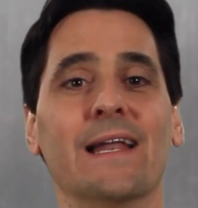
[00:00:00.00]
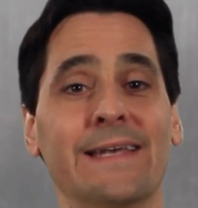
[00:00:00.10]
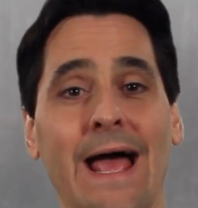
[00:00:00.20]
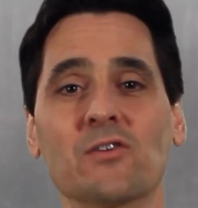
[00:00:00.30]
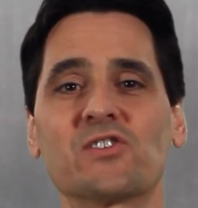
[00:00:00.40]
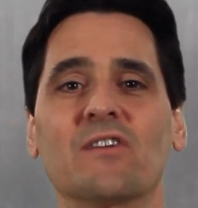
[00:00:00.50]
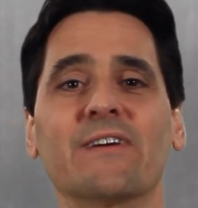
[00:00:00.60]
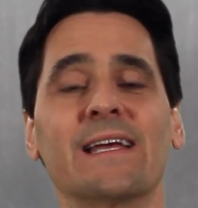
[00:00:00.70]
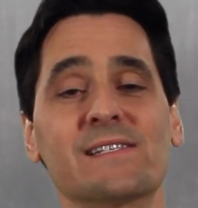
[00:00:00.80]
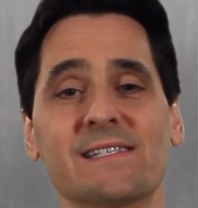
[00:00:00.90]
Now
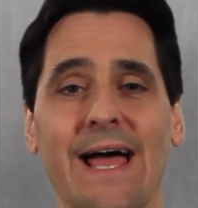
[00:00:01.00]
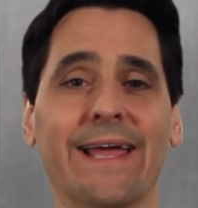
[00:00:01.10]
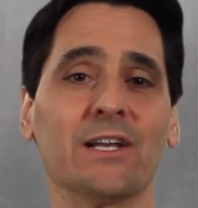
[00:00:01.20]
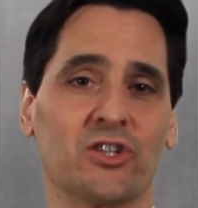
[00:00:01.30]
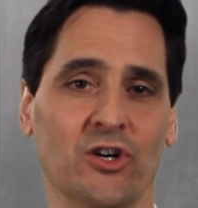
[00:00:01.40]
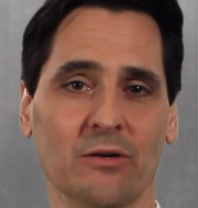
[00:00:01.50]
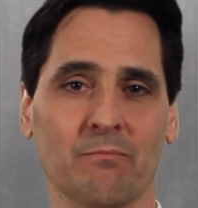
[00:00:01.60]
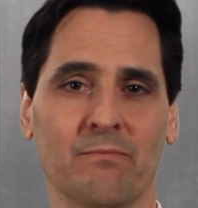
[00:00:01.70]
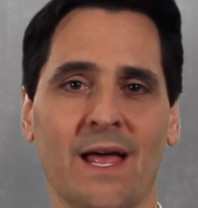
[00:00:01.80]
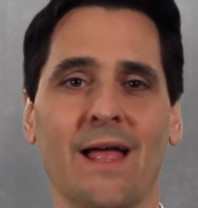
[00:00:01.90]
serving his second term,
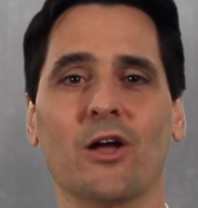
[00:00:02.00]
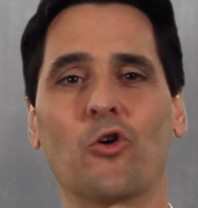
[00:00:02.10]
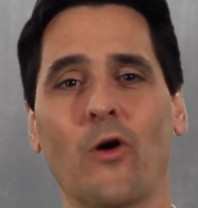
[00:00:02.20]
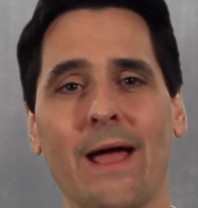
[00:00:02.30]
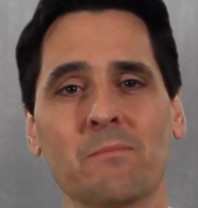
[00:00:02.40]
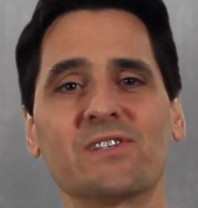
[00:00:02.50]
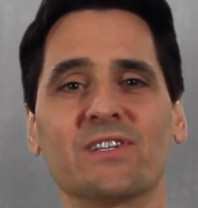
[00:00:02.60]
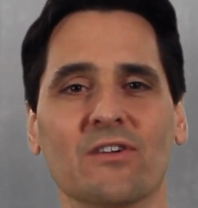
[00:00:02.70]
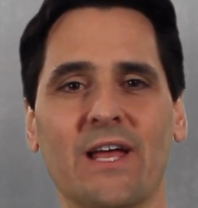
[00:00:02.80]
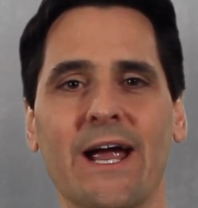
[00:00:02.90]
Graham
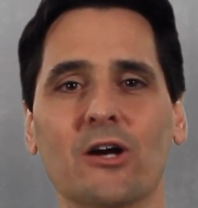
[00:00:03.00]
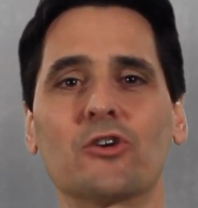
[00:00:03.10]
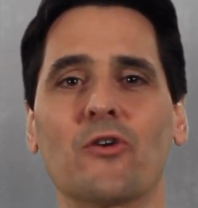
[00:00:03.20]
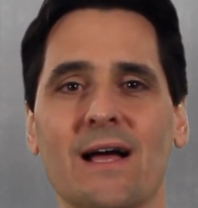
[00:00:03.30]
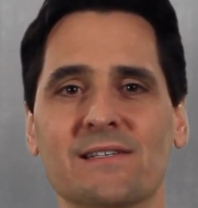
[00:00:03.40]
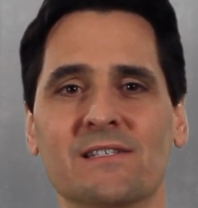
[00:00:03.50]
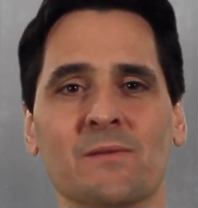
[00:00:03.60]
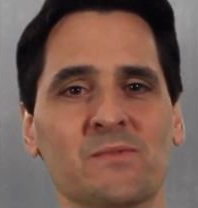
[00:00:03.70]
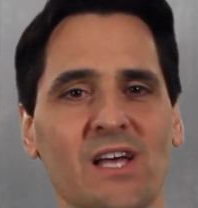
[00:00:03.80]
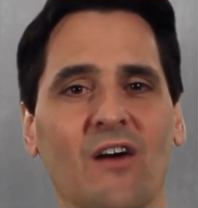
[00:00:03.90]
still characterizes
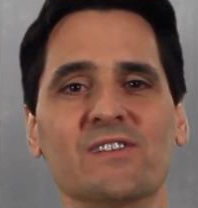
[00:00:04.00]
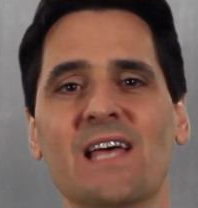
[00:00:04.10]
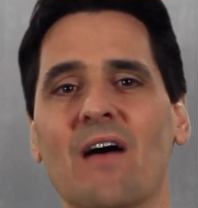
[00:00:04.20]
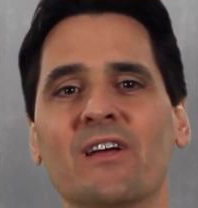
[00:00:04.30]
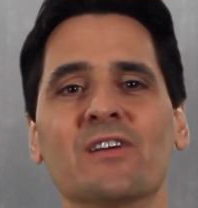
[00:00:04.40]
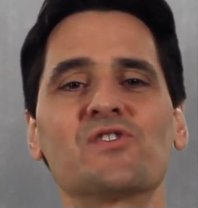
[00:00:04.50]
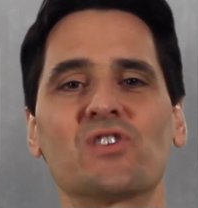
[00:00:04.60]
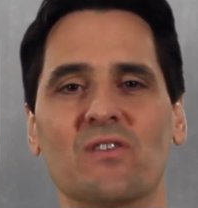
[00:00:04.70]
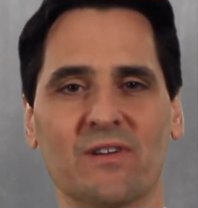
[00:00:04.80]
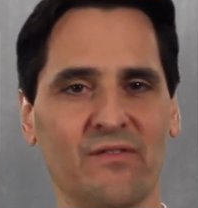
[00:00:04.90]
himself as having
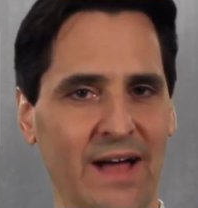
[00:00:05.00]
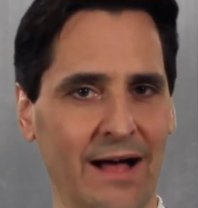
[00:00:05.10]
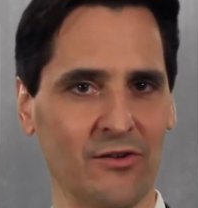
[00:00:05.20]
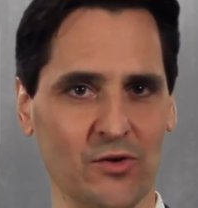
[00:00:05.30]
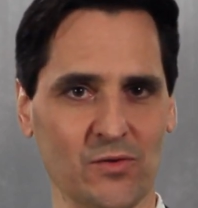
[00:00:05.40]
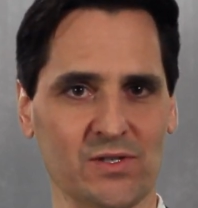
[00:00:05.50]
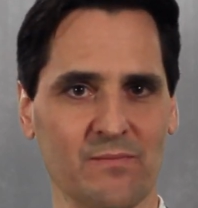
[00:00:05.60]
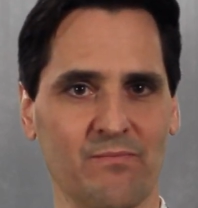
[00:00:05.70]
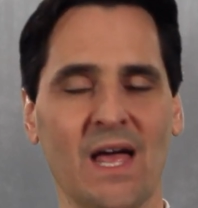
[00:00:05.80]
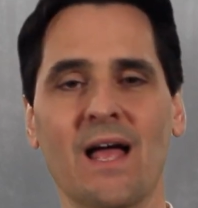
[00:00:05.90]
conservative values.
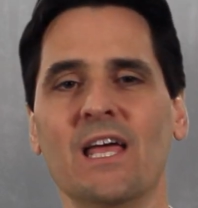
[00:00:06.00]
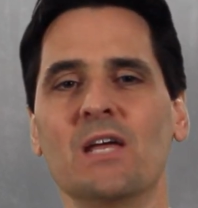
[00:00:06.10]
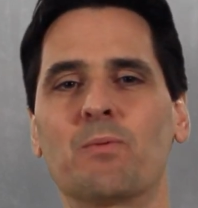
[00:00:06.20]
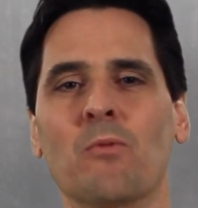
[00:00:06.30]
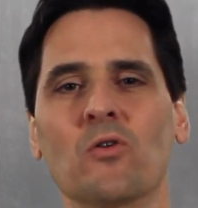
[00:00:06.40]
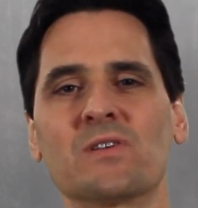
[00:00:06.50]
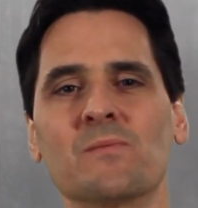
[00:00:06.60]
He promotes